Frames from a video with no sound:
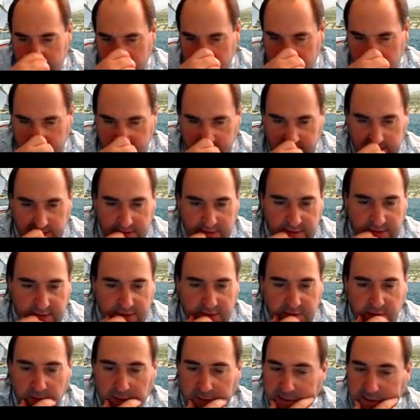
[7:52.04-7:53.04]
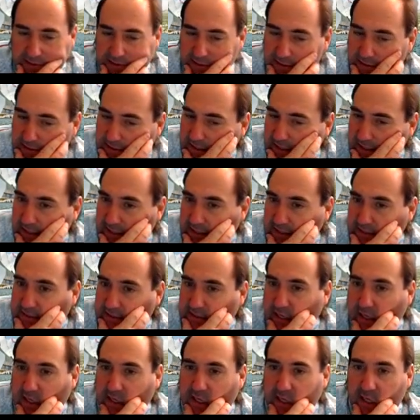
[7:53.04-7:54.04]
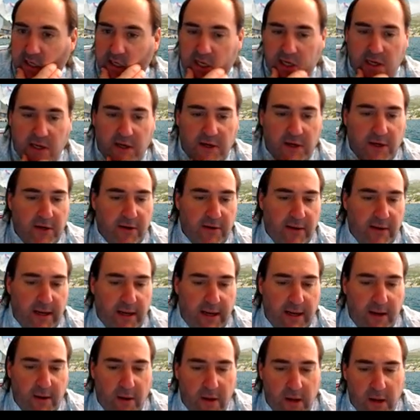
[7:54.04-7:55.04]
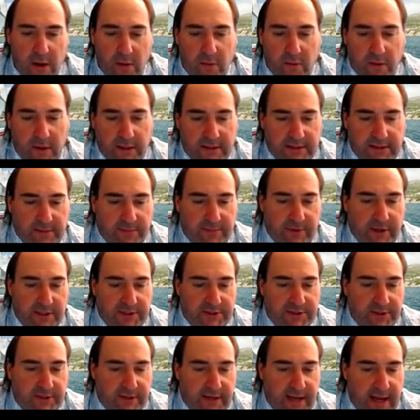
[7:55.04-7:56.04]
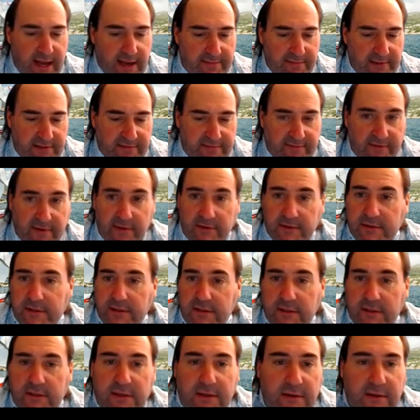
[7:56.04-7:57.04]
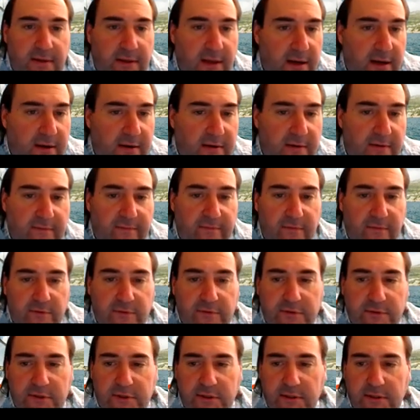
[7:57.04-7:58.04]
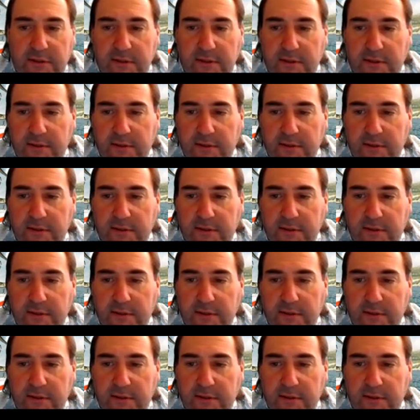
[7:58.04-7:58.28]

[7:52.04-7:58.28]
All right, so why don't you take a second here, what is the pressure in atmospheres, and do that conversion.